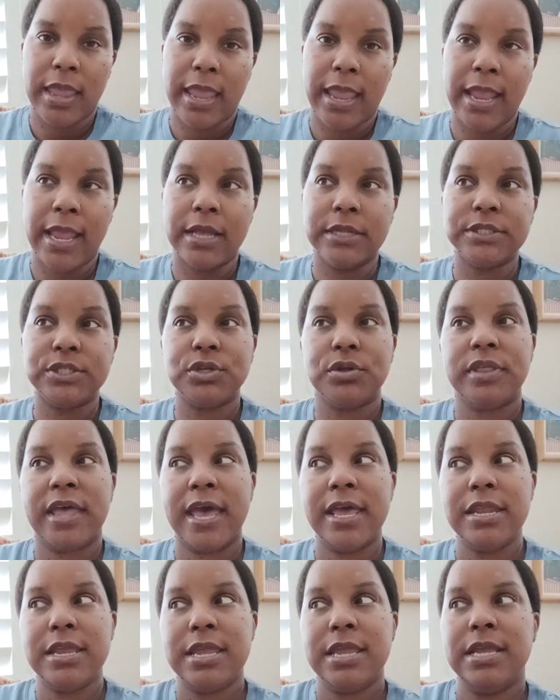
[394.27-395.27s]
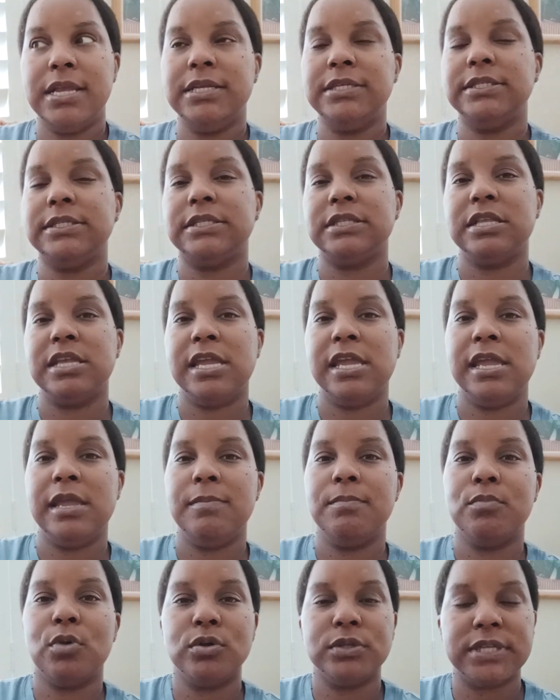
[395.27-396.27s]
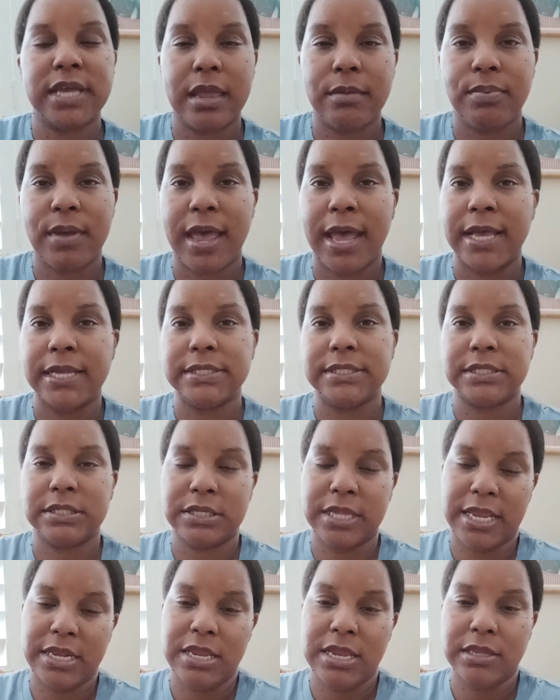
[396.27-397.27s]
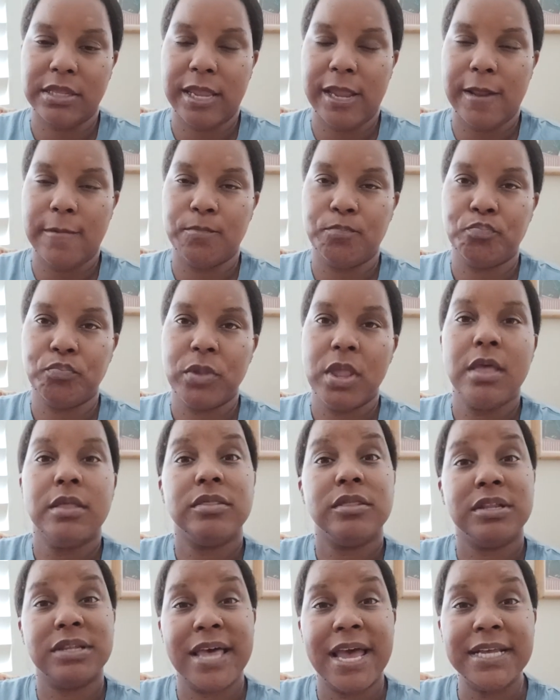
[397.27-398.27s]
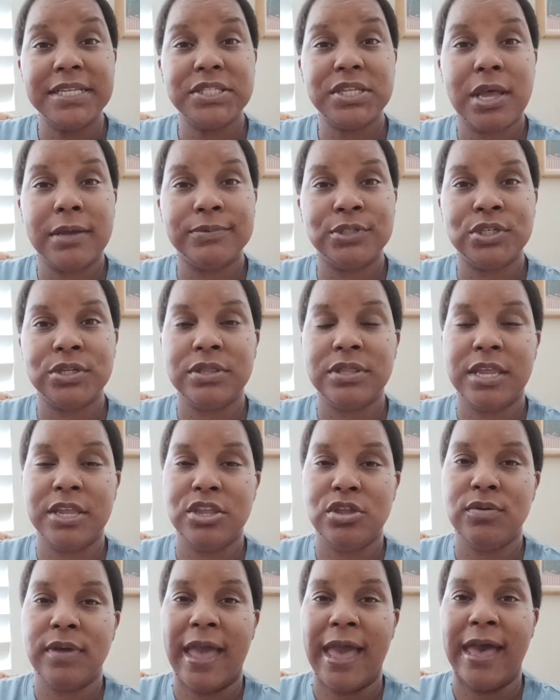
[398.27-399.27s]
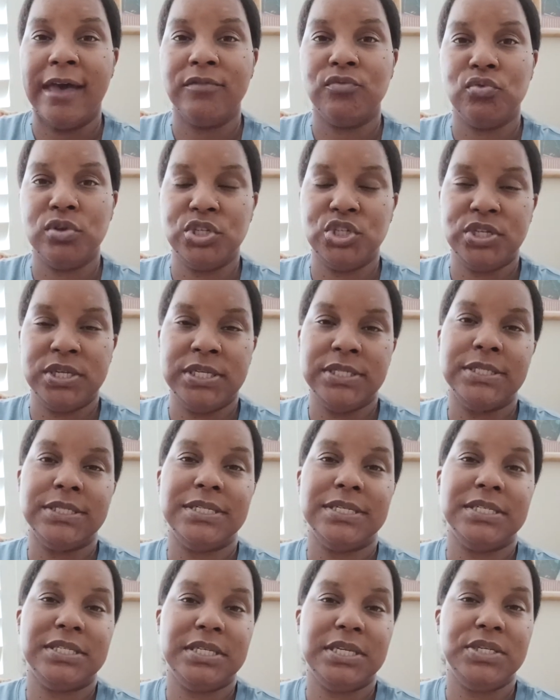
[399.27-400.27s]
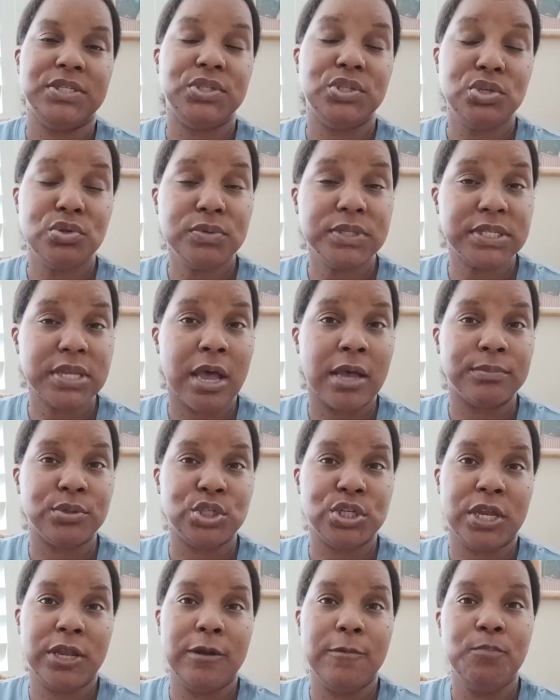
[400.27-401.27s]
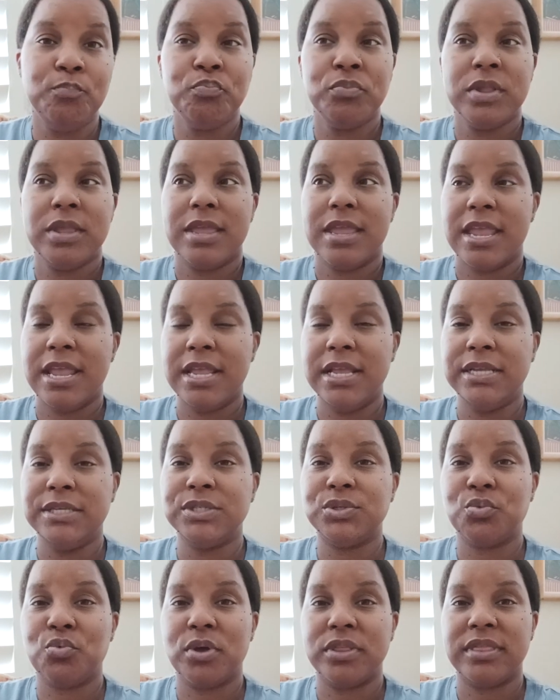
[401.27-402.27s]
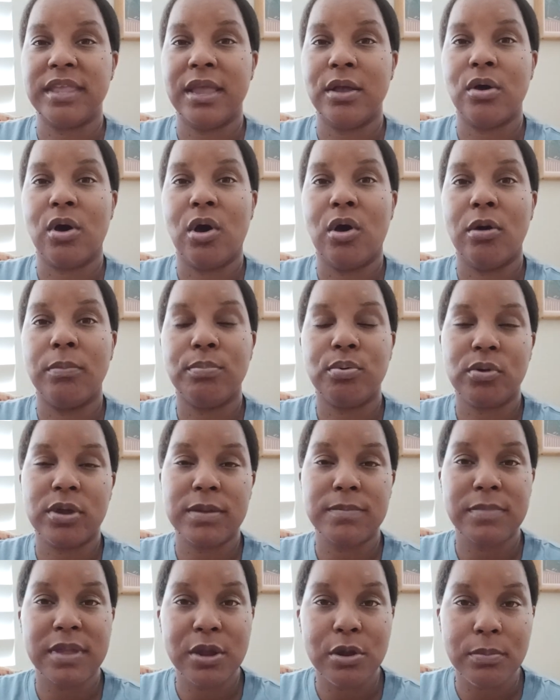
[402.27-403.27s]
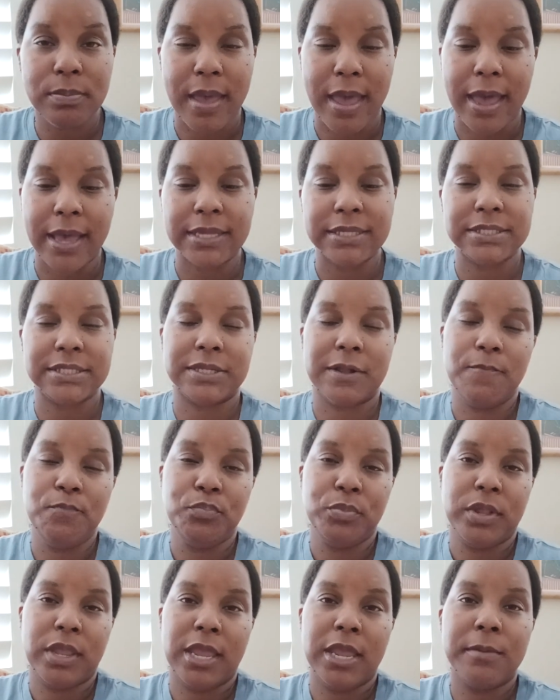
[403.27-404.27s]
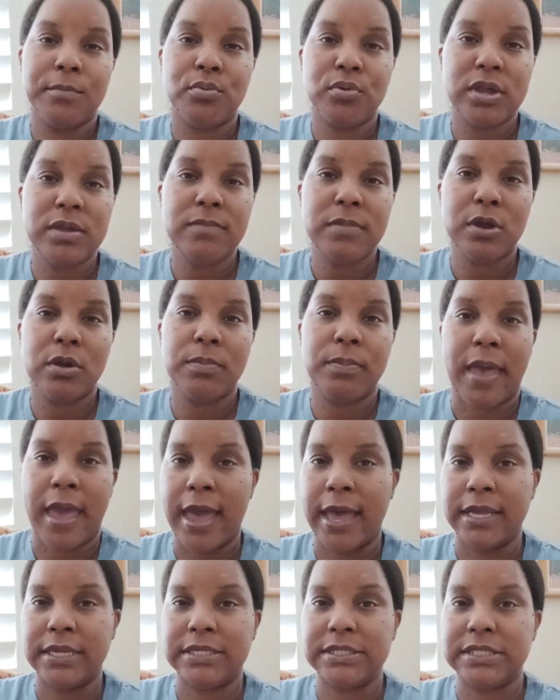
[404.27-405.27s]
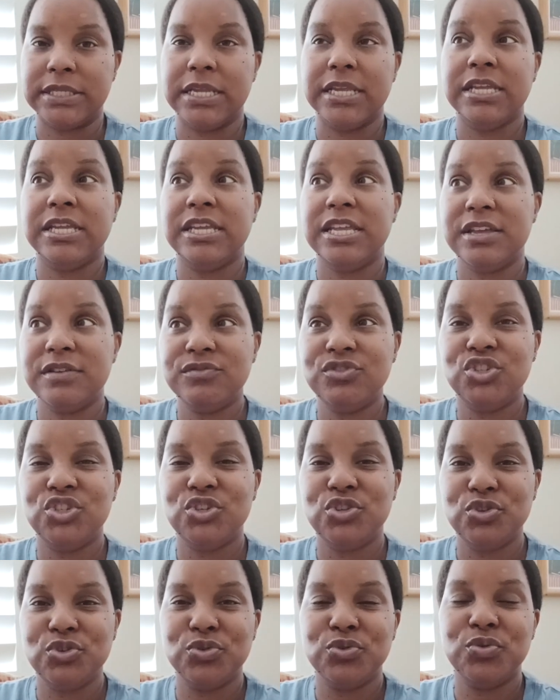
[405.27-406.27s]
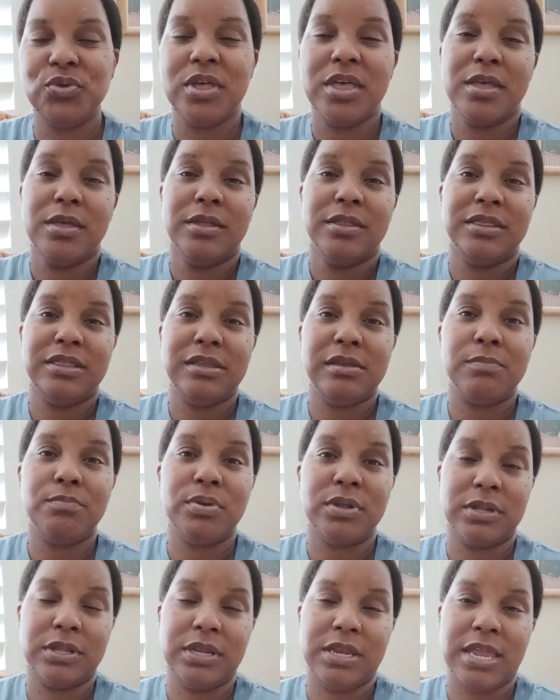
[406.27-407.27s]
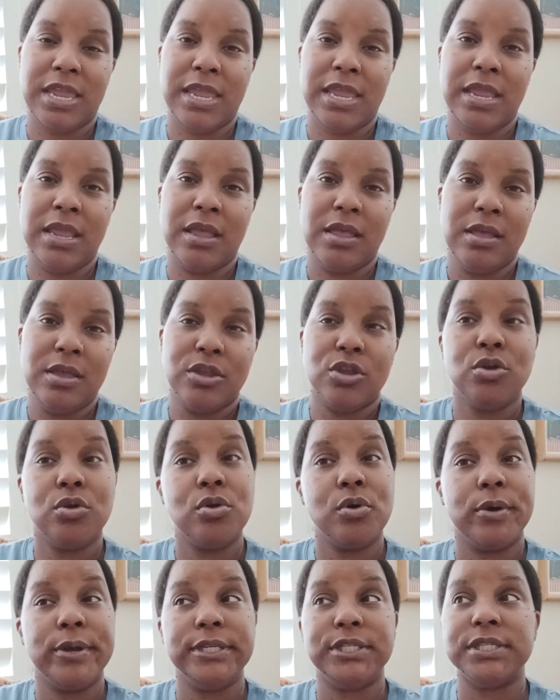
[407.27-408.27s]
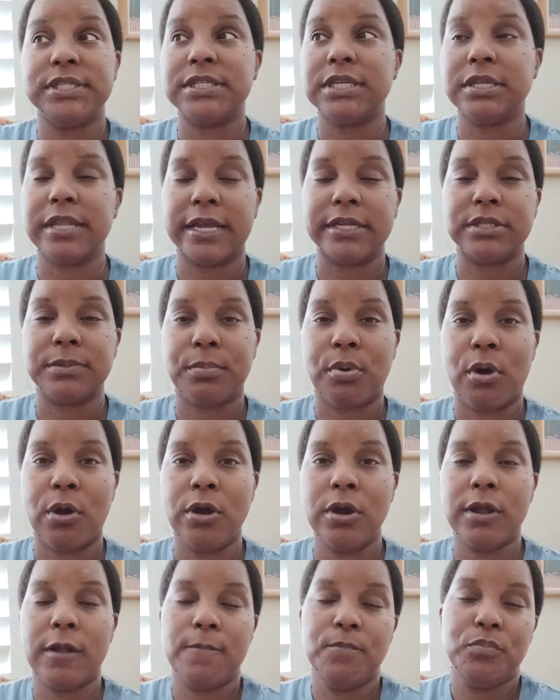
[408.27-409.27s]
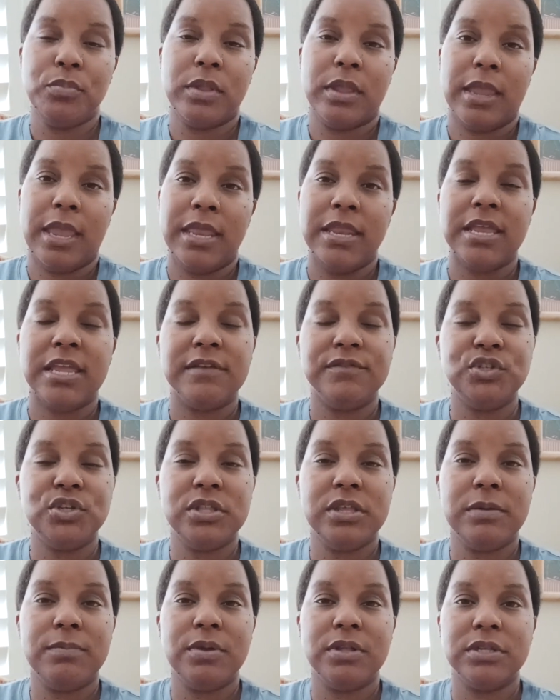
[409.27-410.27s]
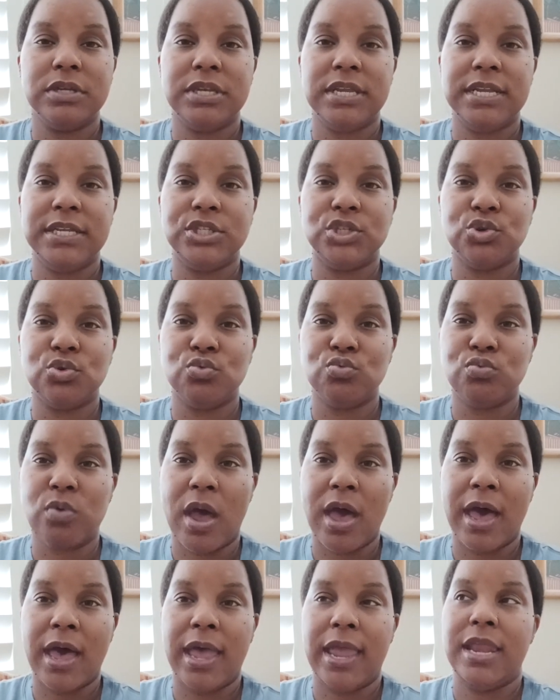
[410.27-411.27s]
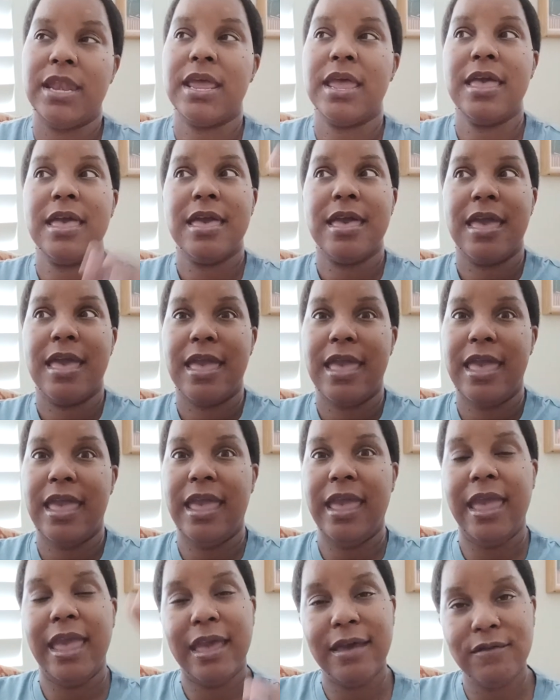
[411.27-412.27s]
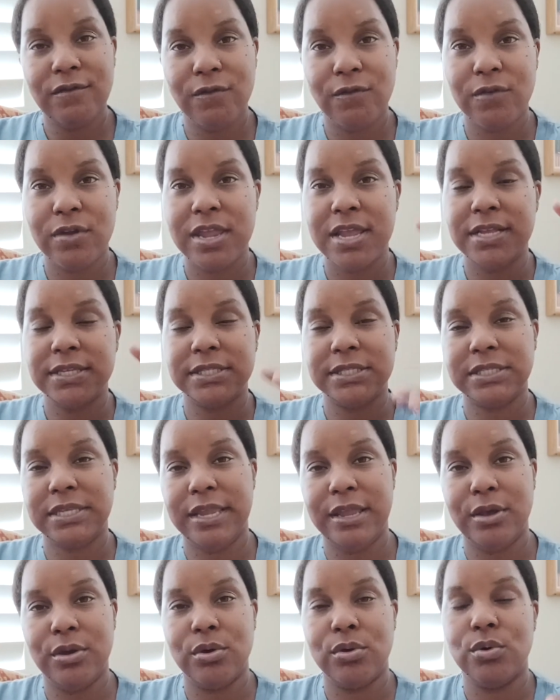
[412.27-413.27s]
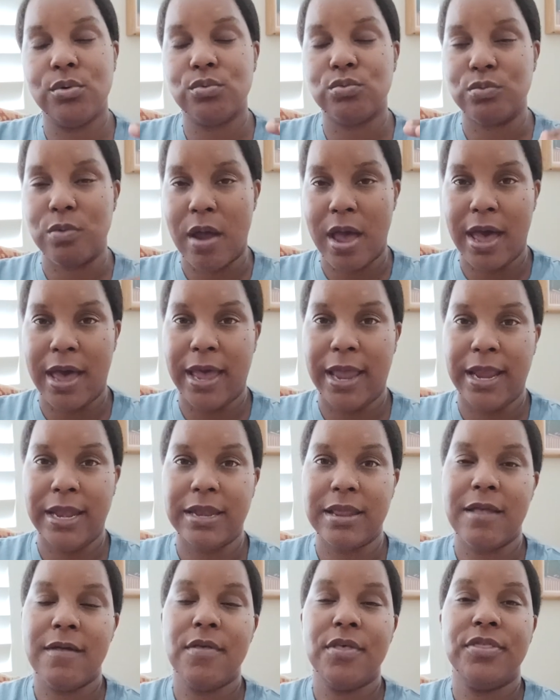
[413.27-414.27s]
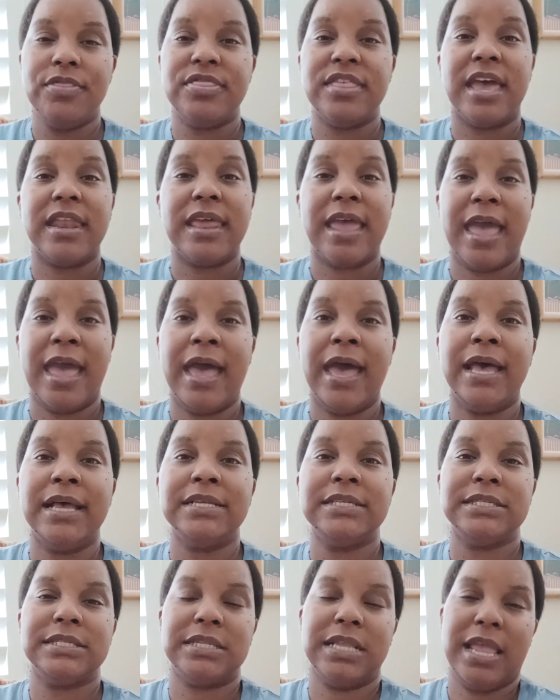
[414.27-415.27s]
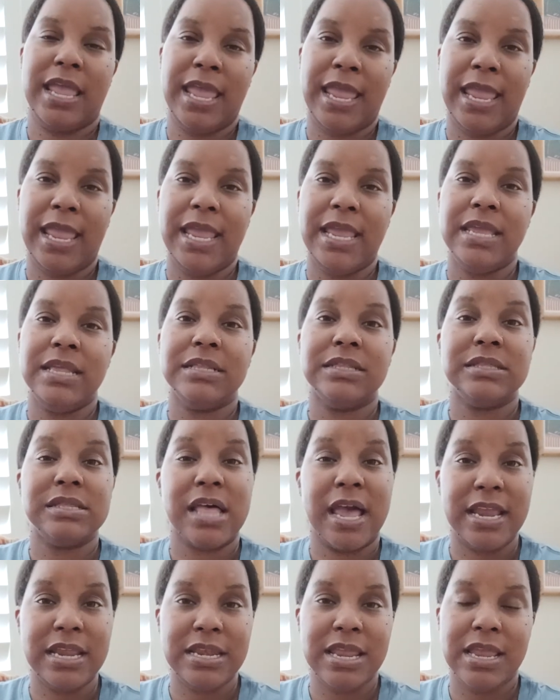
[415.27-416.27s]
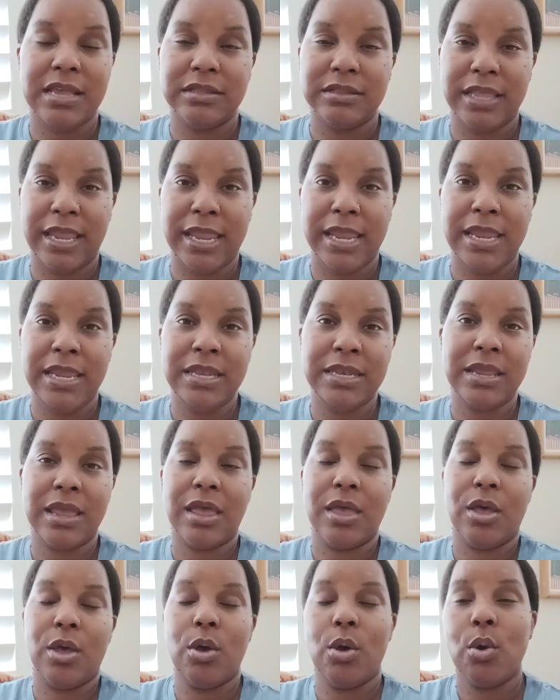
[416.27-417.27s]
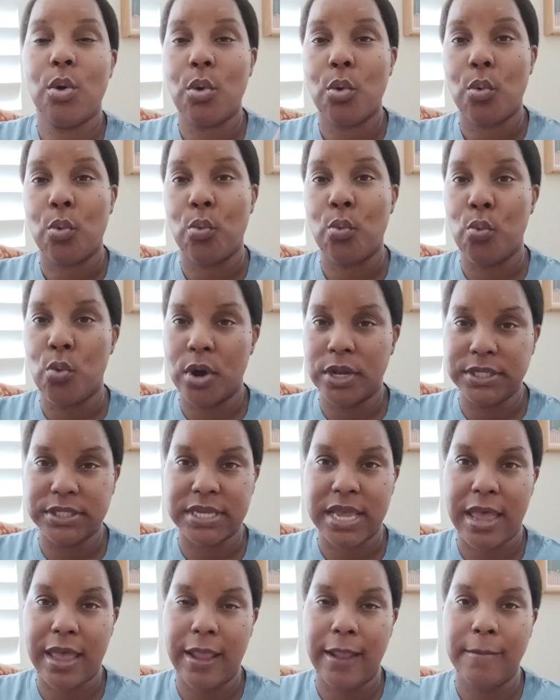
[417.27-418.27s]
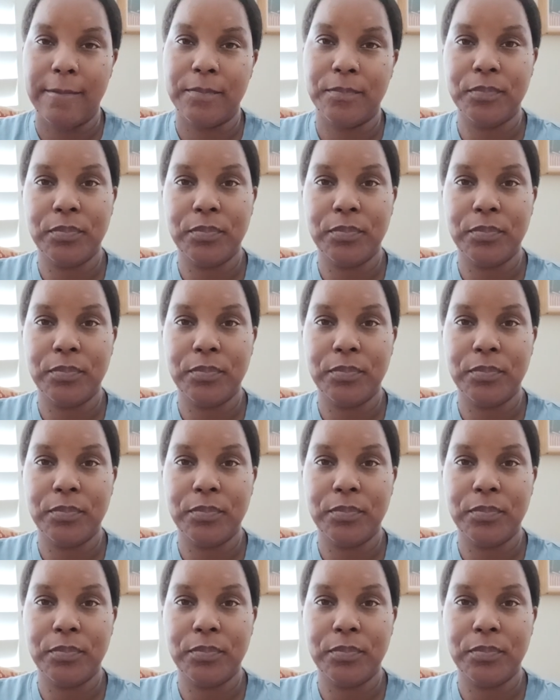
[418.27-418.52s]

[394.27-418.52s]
And so that is the multi-pass lightning lane. The last option that you have, which is Disney's newest option, is what they call Premier Pass. And Premier Pass gives you the ability, you're going to select a park, and it gives you the ability to ride every single ride that has a lightning lane one time.